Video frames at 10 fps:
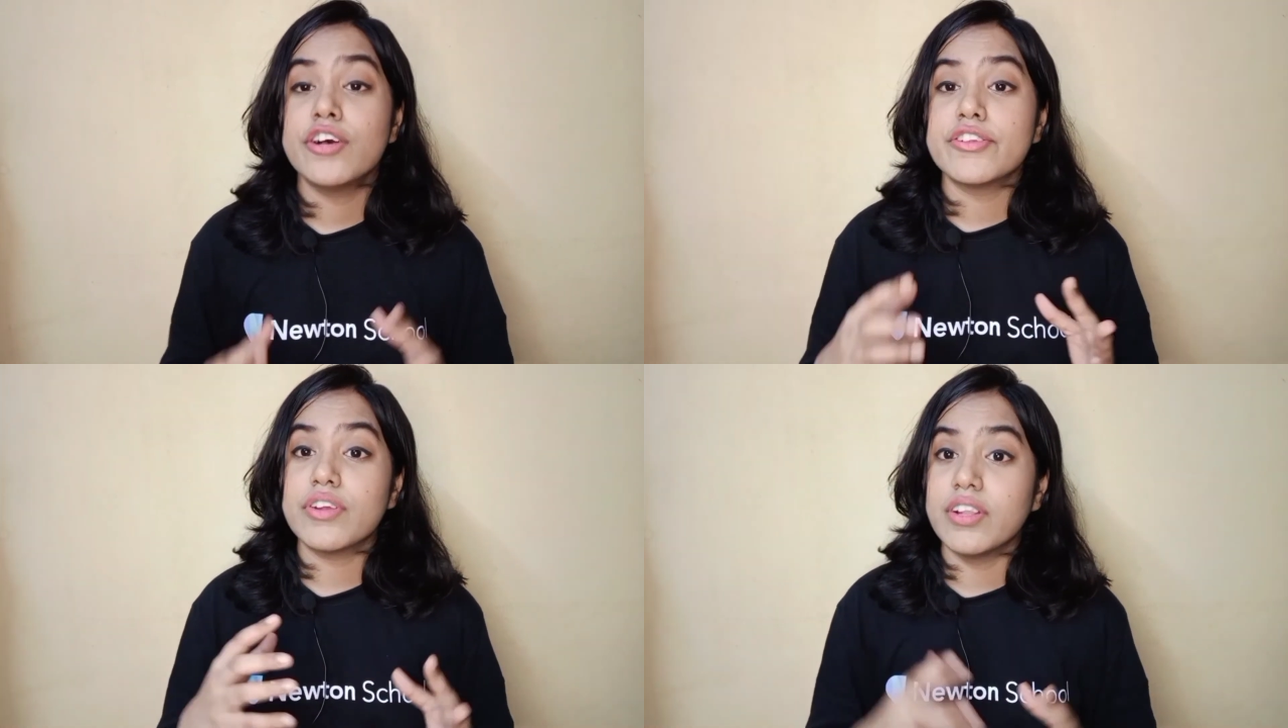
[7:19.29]

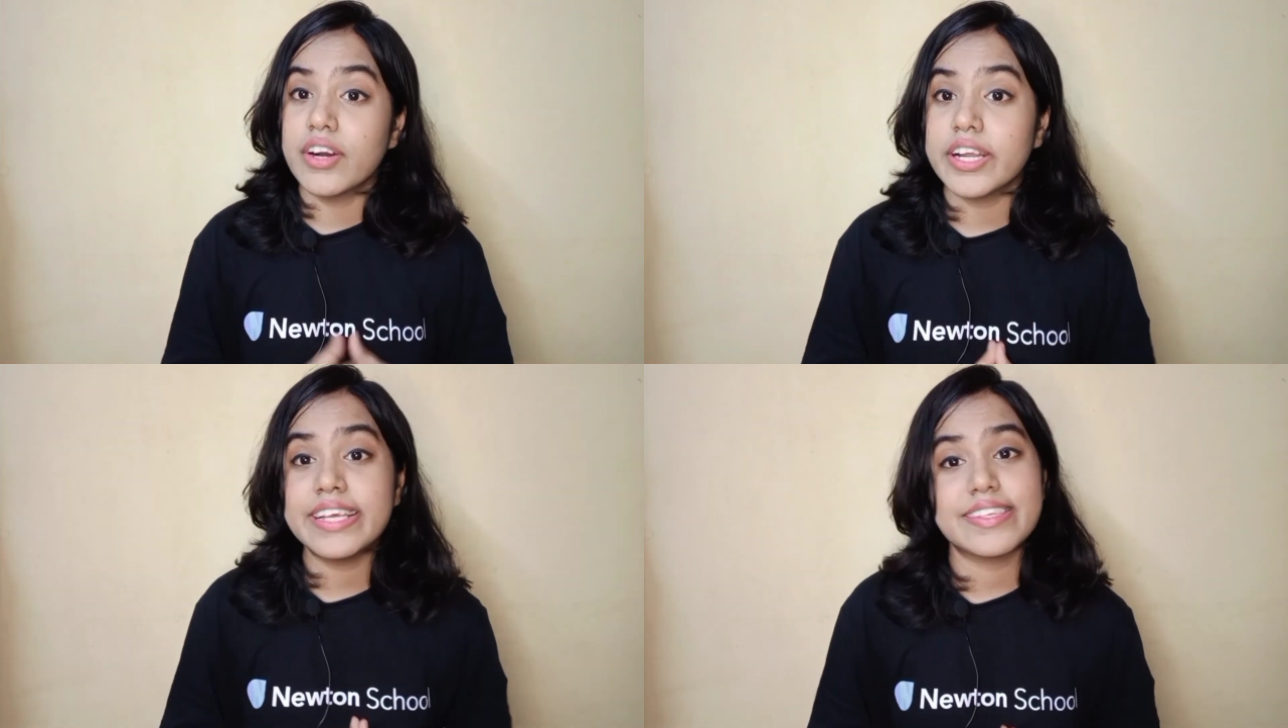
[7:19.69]
So
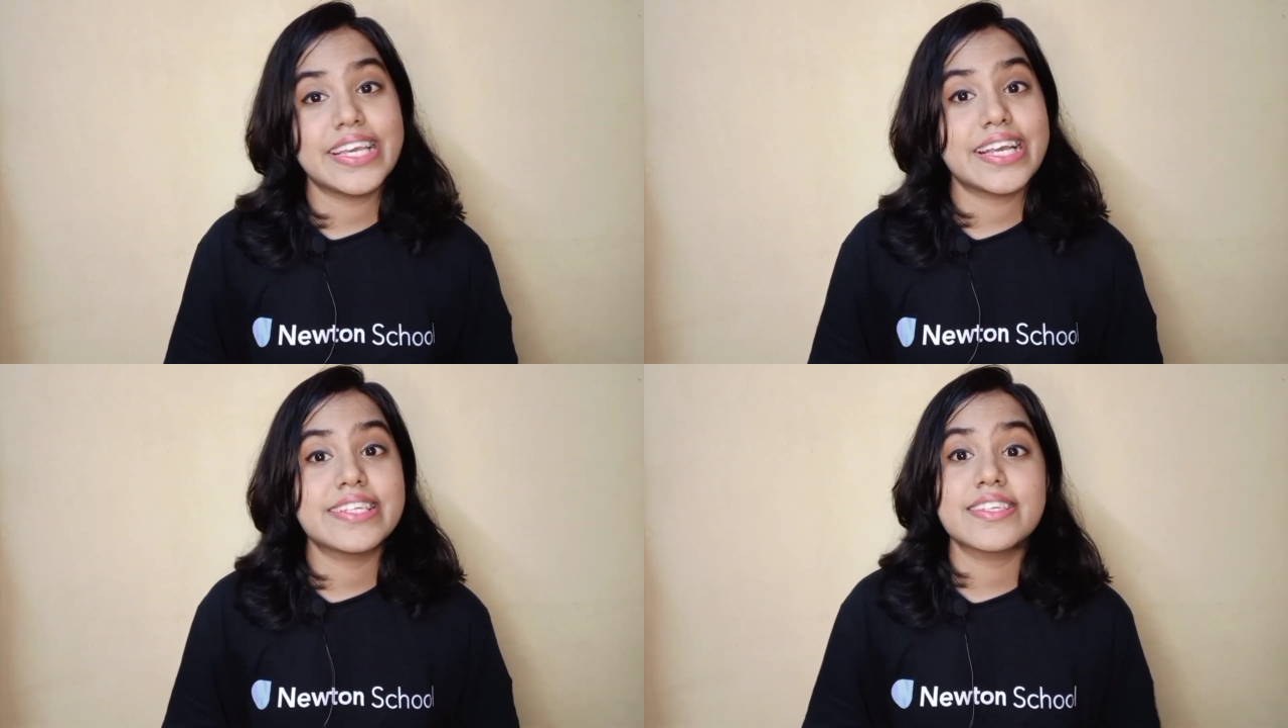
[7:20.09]
learning
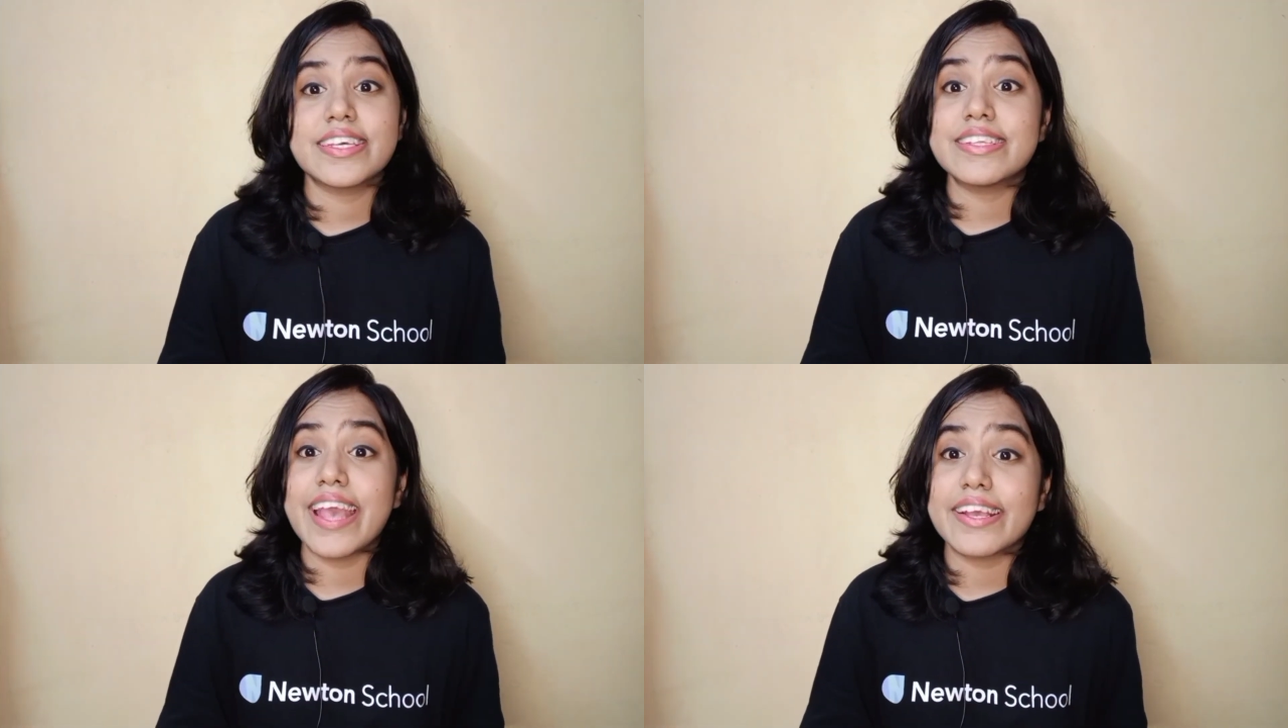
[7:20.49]
CSS
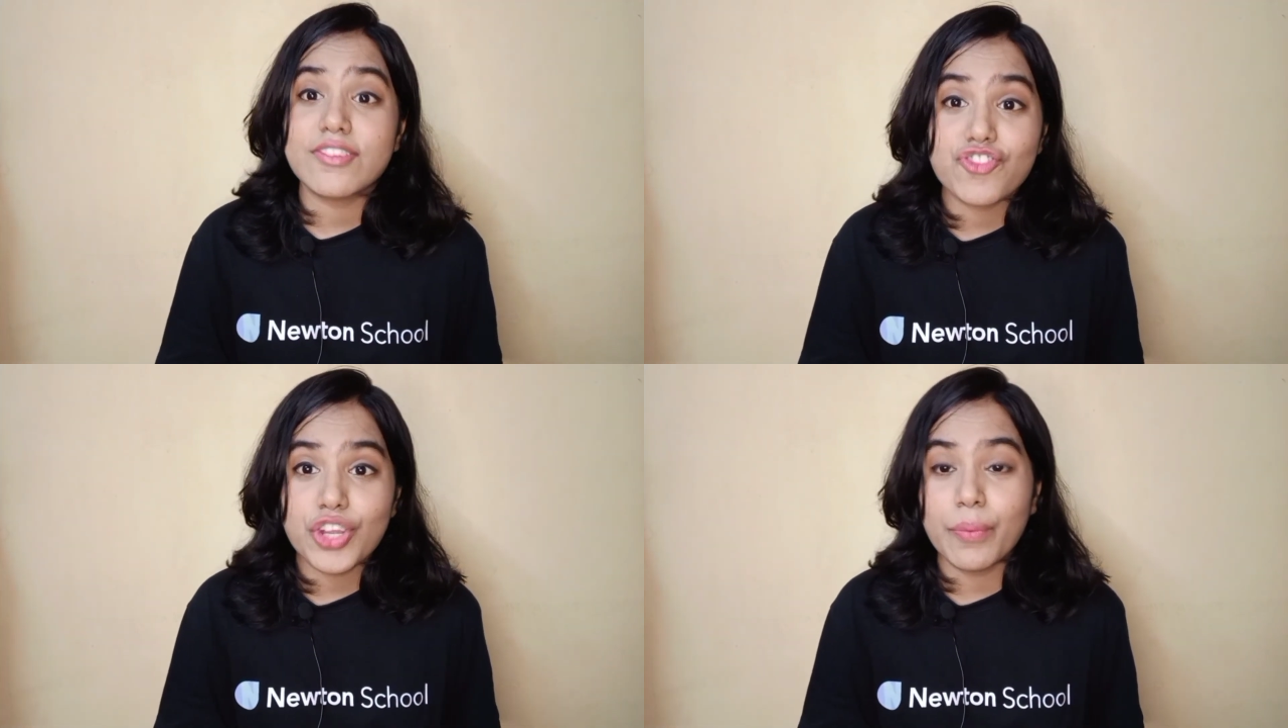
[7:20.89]
is
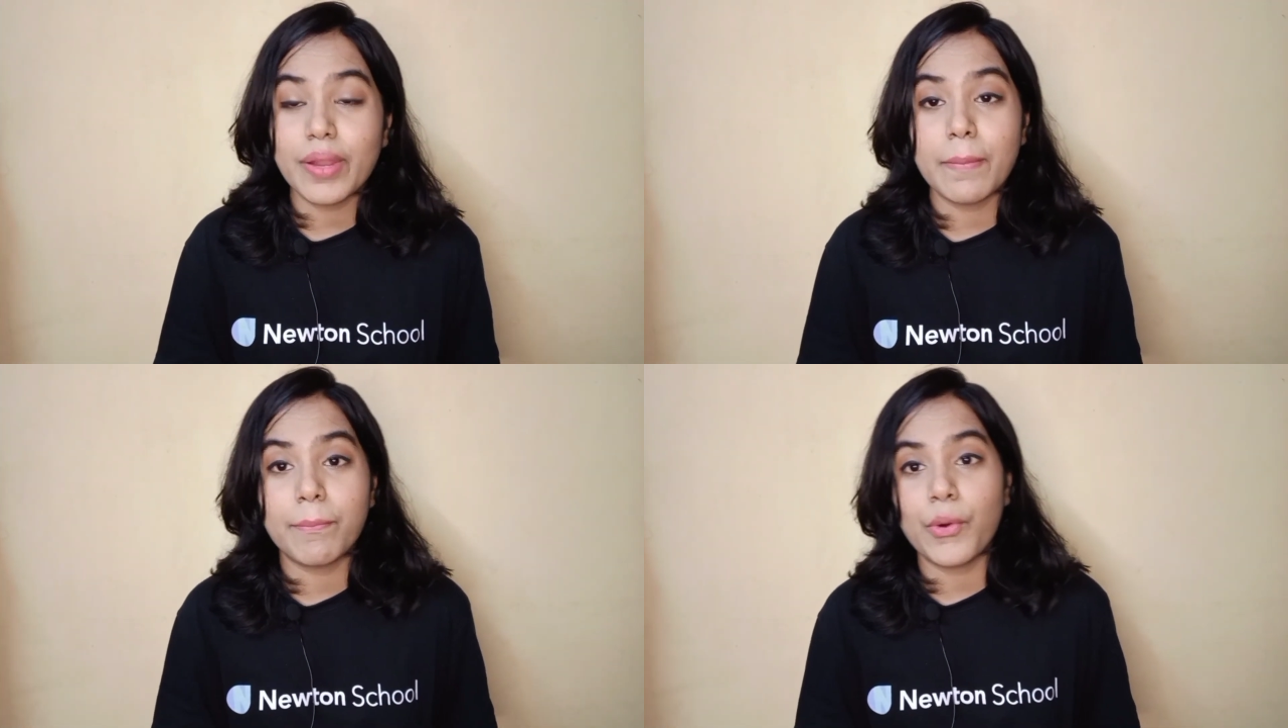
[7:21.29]
extremely
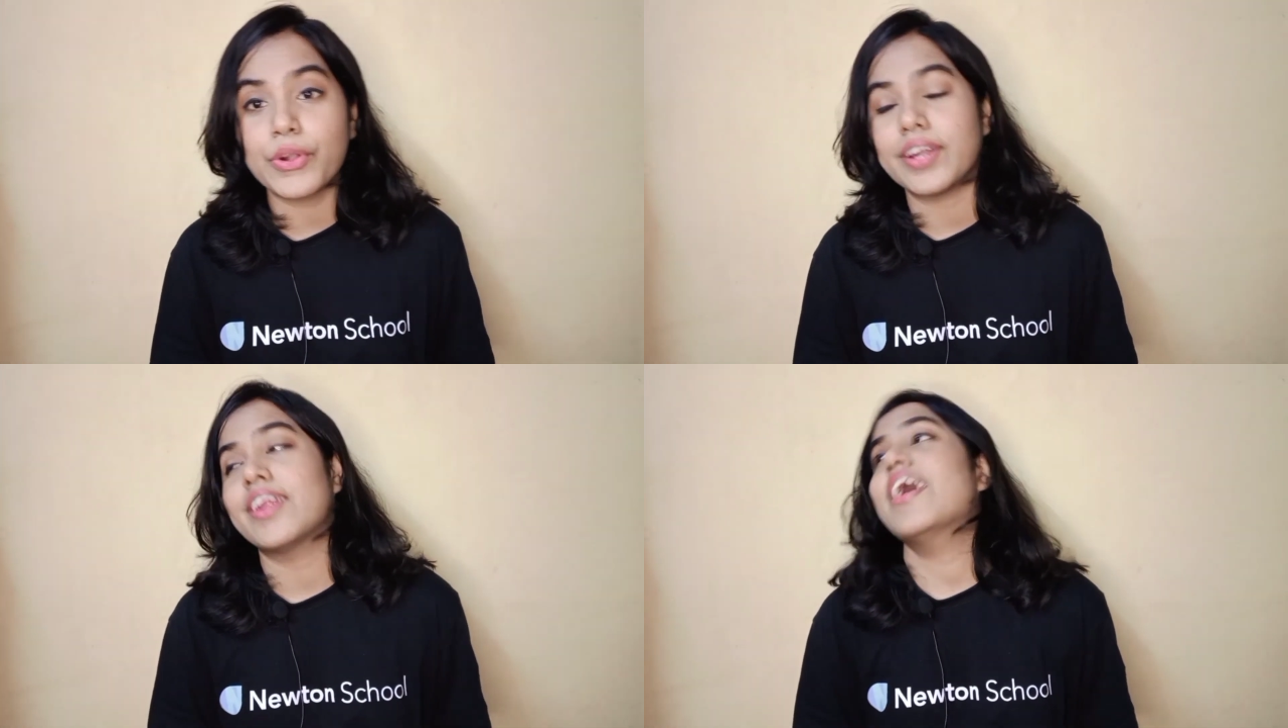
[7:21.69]
important,